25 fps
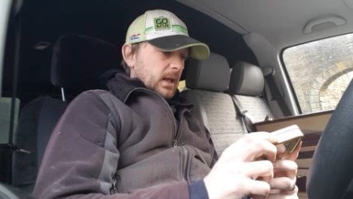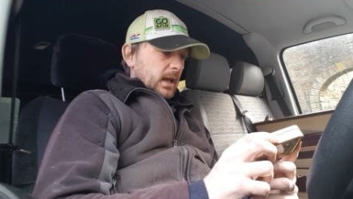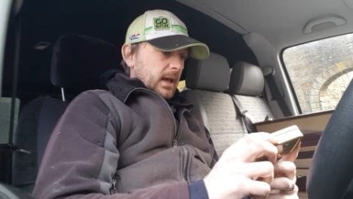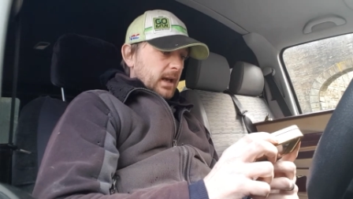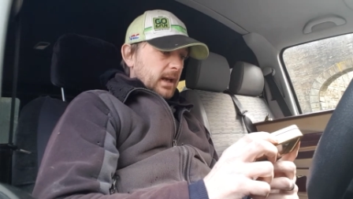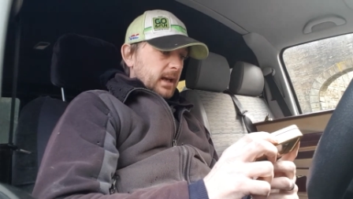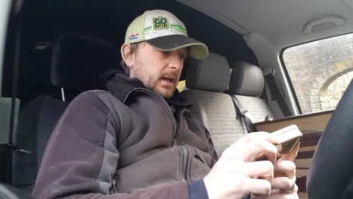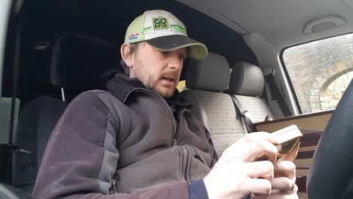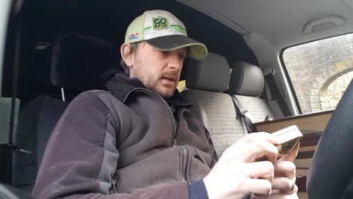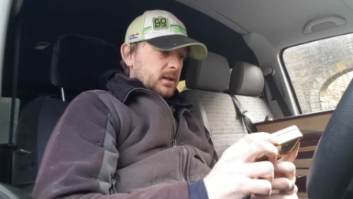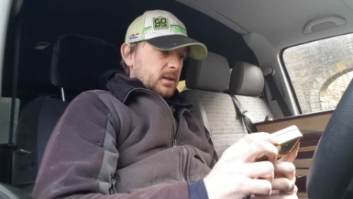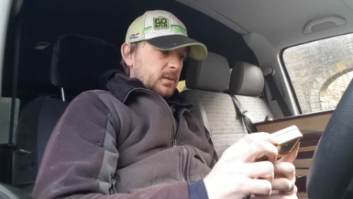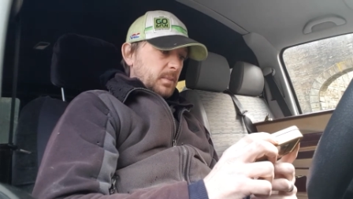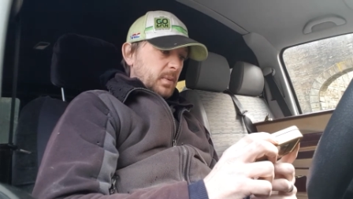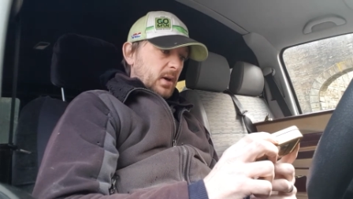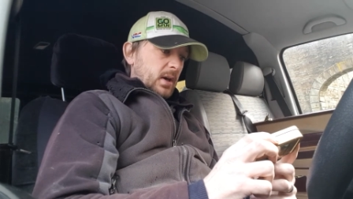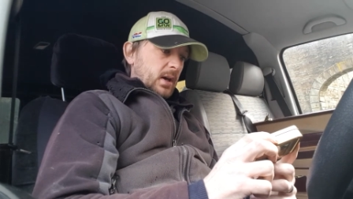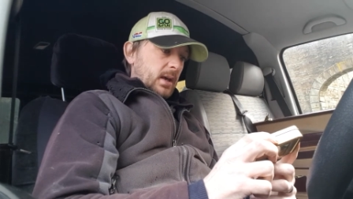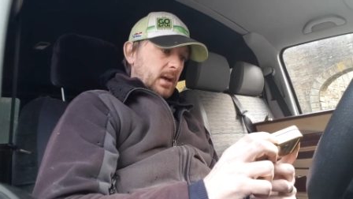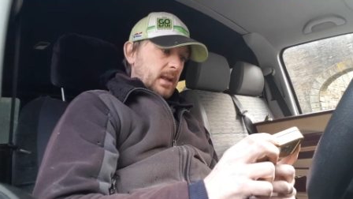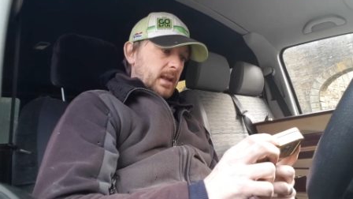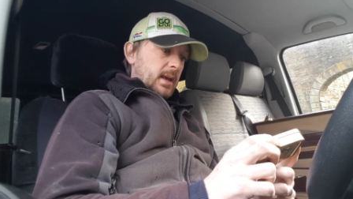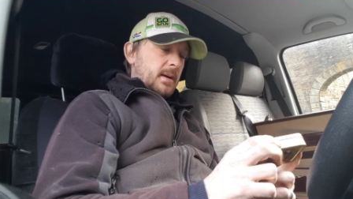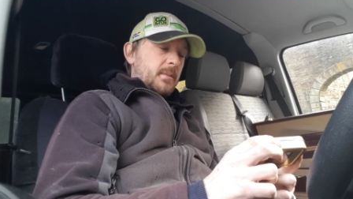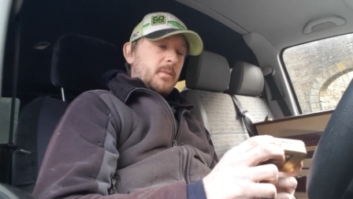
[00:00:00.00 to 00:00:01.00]
aged
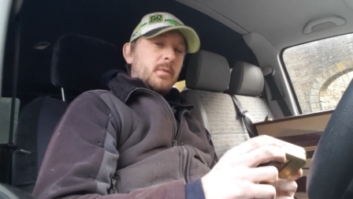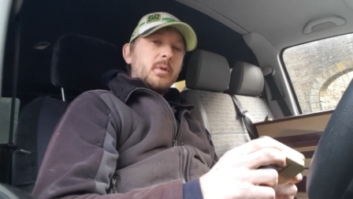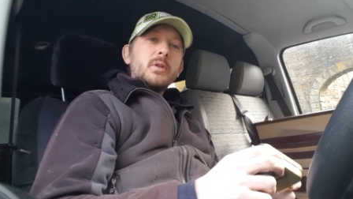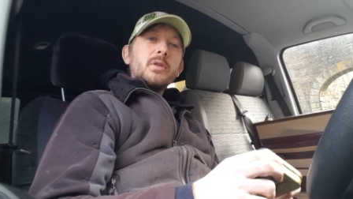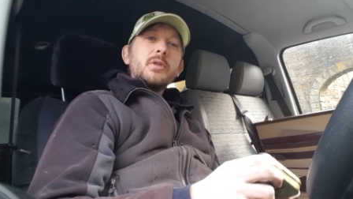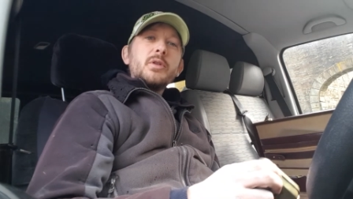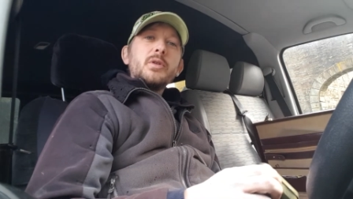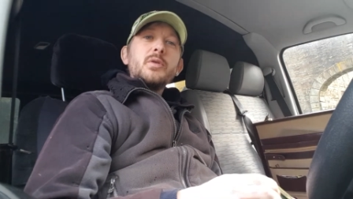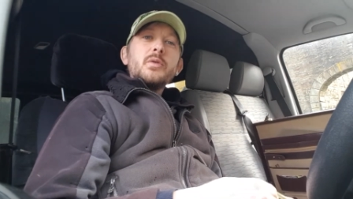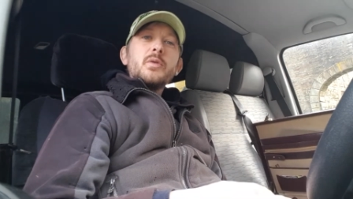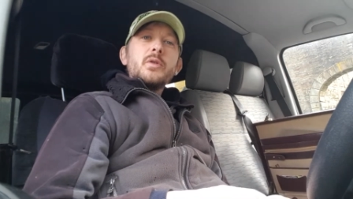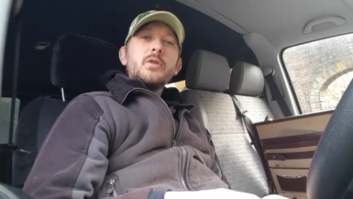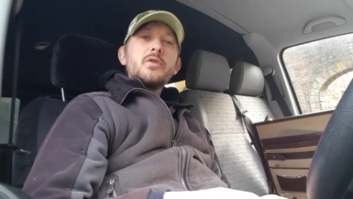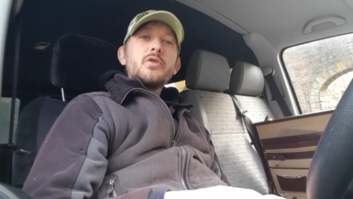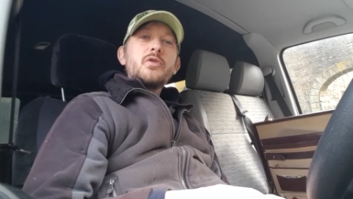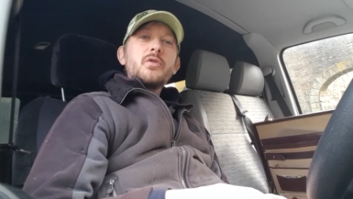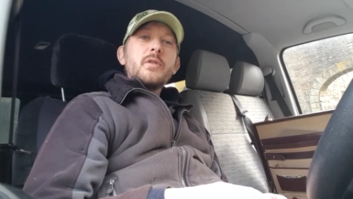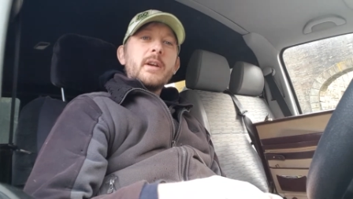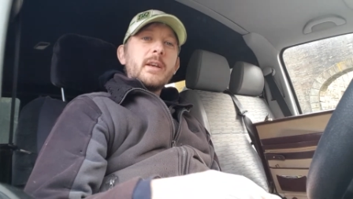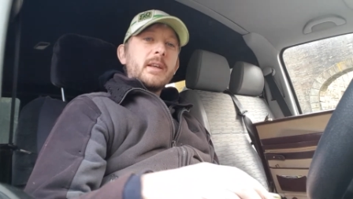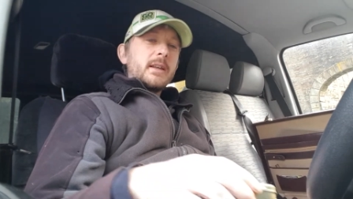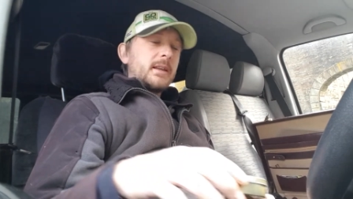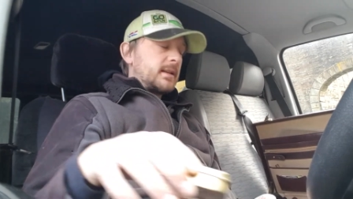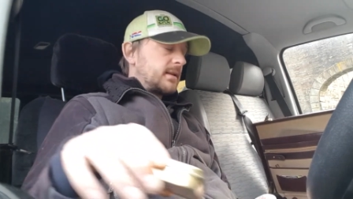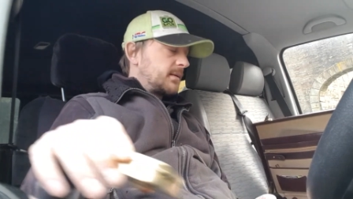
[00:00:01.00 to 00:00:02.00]
barley, will do the
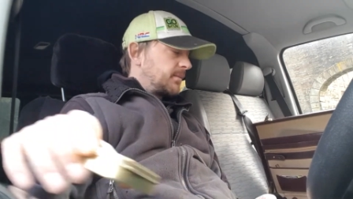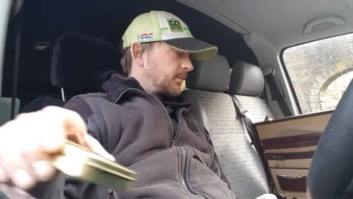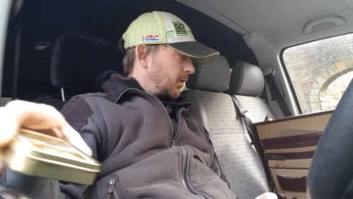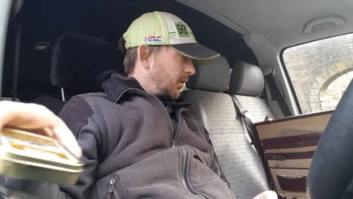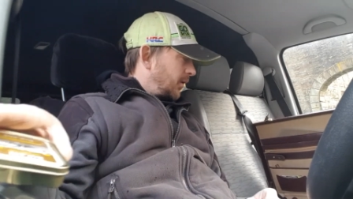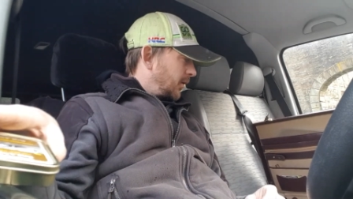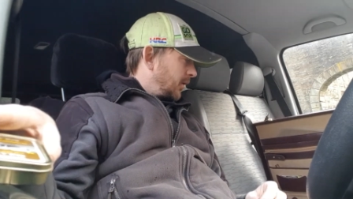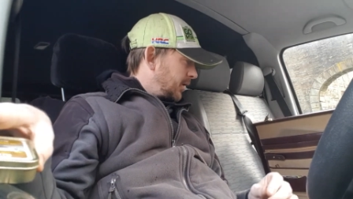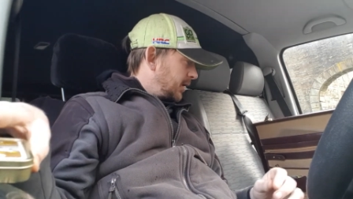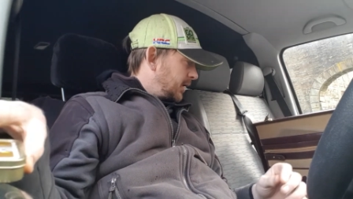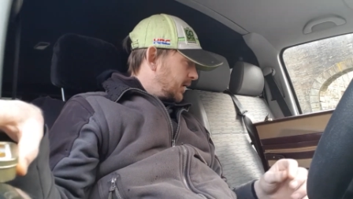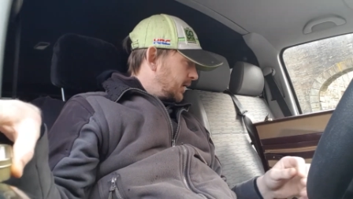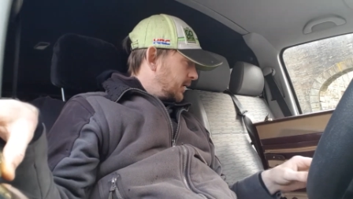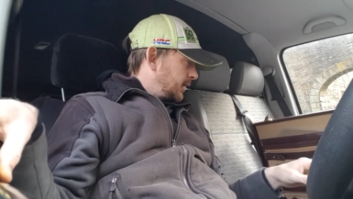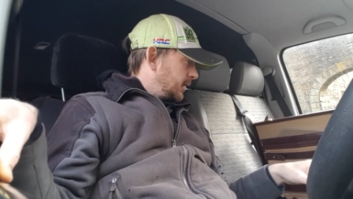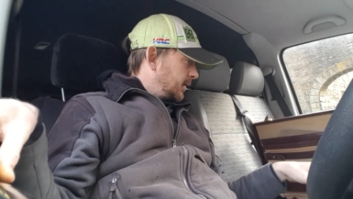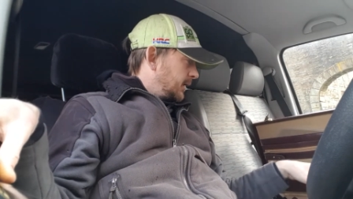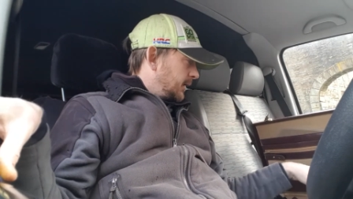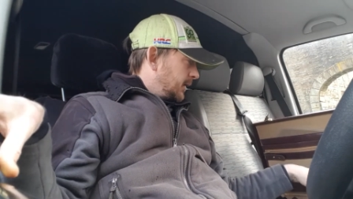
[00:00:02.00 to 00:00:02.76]
trick this morning.